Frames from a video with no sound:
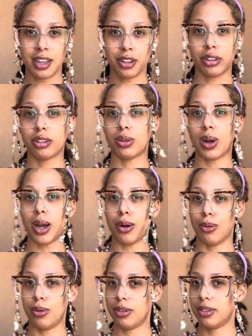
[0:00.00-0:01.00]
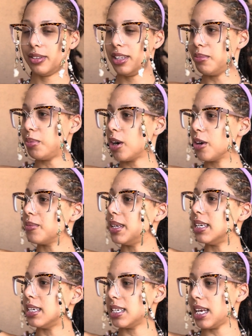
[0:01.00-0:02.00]
throughout the
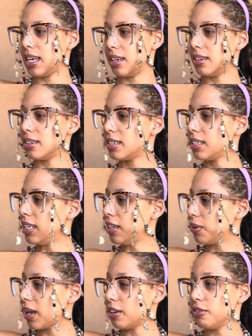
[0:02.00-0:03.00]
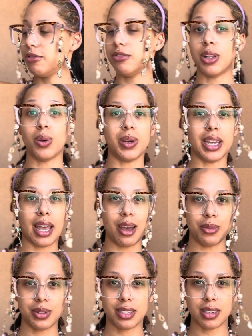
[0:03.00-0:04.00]
apartment and, you know, kind of flowing
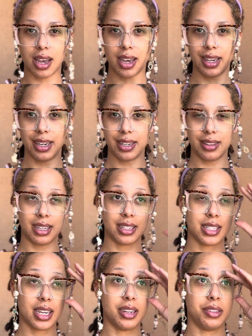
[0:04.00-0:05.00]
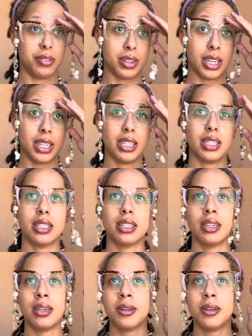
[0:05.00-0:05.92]
outside, and that's kind of nice.